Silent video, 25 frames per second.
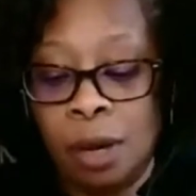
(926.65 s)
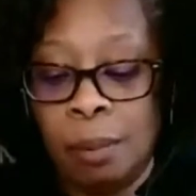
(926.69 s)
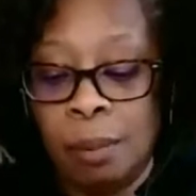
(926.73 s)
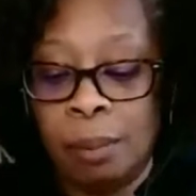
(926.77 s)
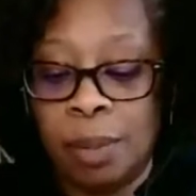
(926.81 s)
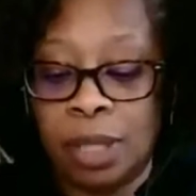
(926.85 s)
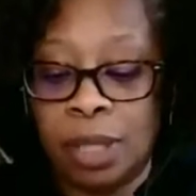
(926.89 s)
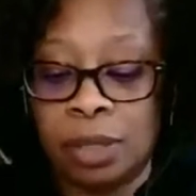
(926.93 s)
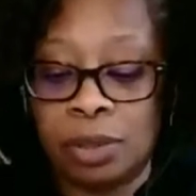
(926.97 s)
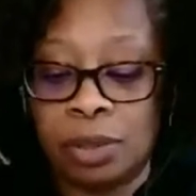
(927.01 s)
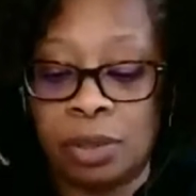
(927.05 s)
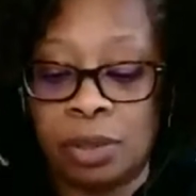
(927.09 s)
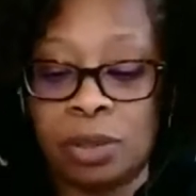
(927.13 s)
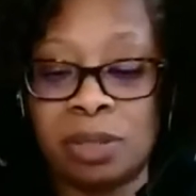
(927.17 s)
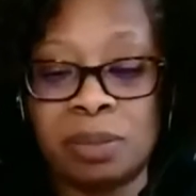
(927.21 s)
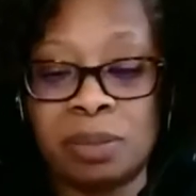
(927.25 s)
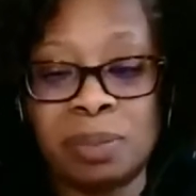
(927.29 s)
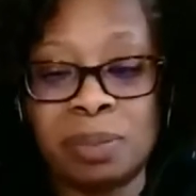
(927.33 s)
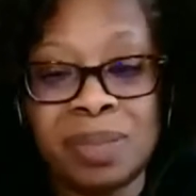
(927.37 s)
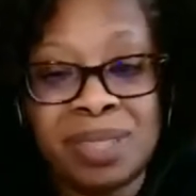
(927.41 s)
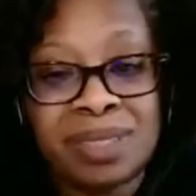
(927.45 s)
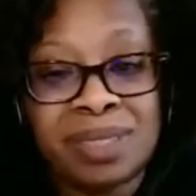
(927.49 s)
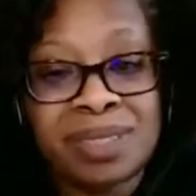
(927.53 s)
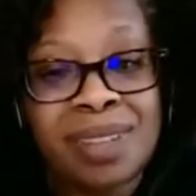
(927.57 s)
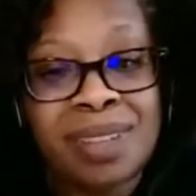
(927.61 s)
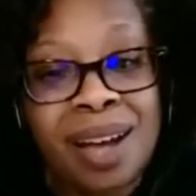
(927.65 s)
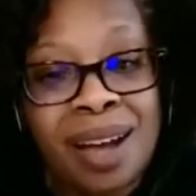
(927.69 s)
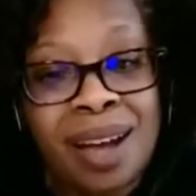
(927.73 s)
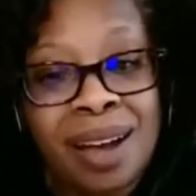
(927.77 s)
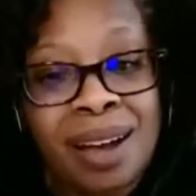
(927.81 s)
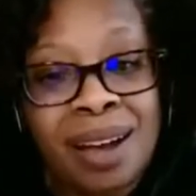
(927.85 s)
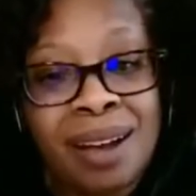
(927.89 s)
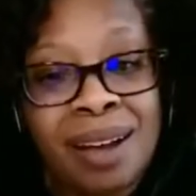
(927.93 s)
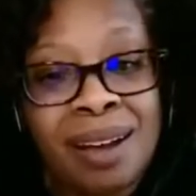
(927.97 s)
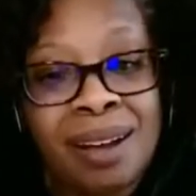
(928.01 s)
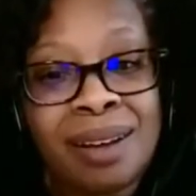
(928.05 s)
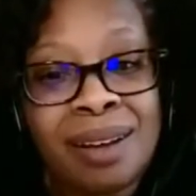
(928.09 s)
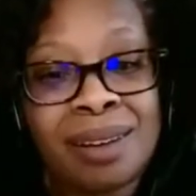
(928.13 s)
But truth be
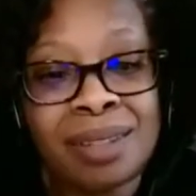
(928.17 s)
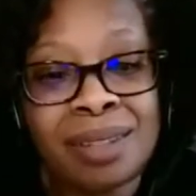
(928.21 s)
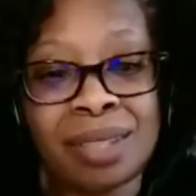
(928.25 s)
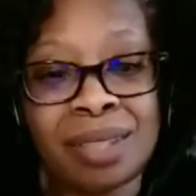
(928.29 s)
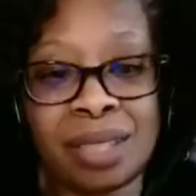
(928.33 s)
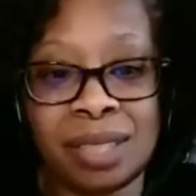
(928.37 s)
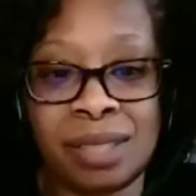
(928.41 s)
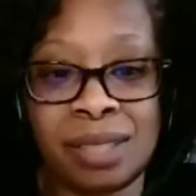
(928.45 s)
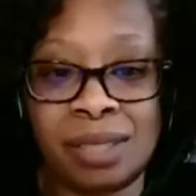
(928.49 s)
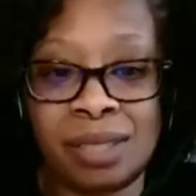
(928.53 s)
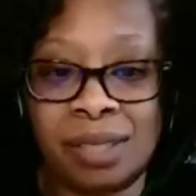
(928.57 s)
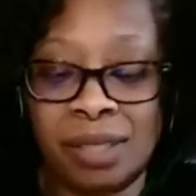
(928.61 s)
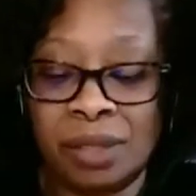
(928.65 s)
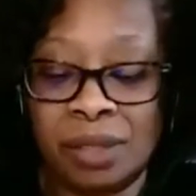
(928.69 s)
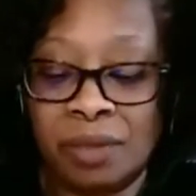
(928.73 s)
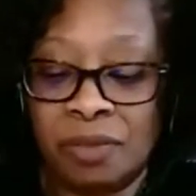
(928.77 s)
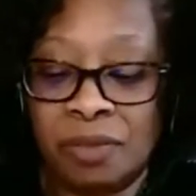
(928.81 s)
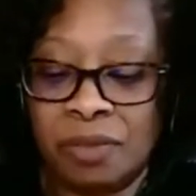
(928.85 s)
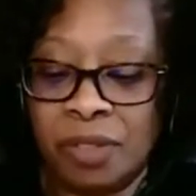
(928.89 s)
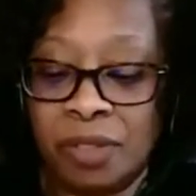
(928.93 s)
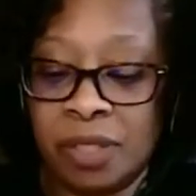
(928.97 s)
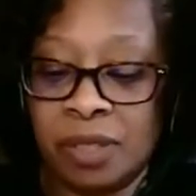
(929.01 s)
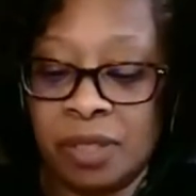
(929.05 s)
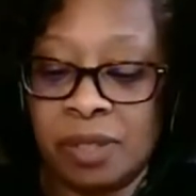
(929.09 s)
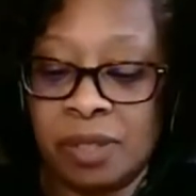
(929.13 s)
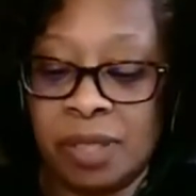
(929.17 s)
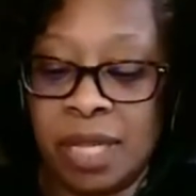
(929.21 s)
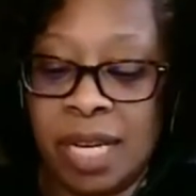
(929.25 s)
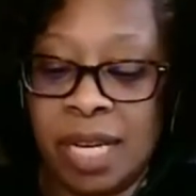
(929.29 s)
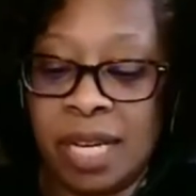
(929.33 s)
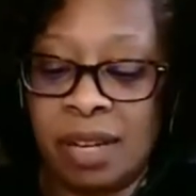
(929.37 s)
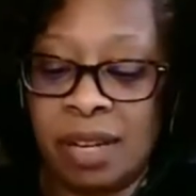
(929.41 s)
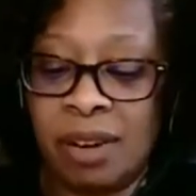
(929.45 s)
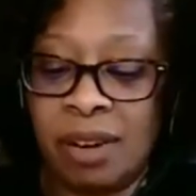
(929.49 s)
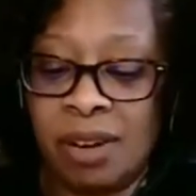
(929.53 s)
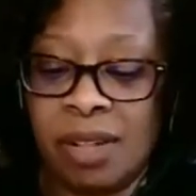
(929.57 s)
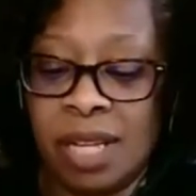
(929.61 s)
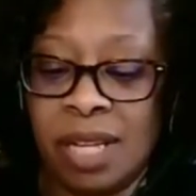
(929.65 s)
told, it still feels
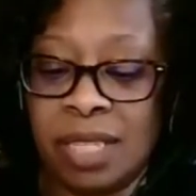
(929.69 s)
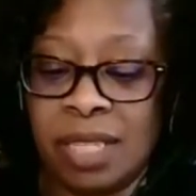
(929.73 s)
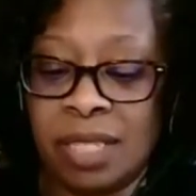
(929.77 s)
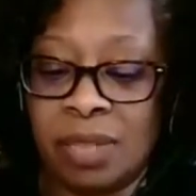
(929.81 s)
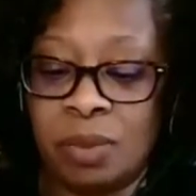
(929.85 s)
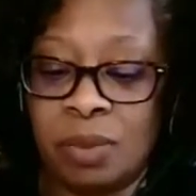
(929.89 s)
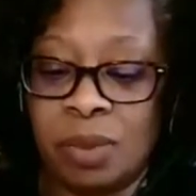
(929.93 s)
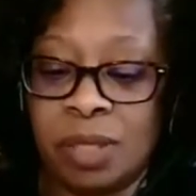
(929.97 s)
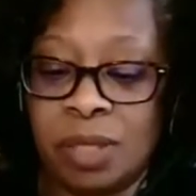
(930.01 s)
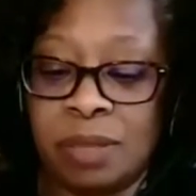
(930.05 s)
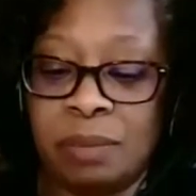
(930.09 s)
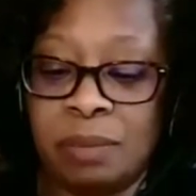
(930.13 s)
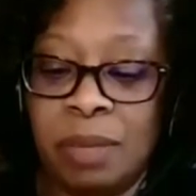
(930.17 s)
like all I did was